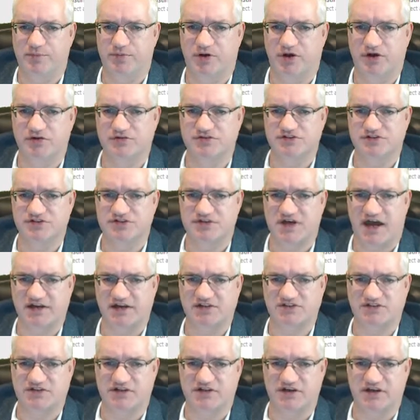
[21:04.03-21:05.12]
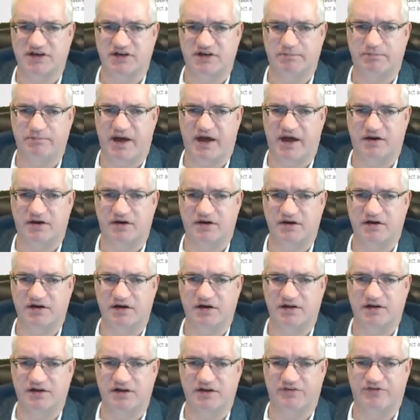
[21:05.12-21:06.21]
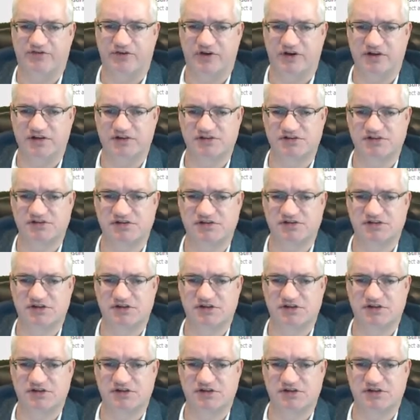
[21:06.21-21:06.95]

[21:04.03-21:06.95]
approach is actually better and different.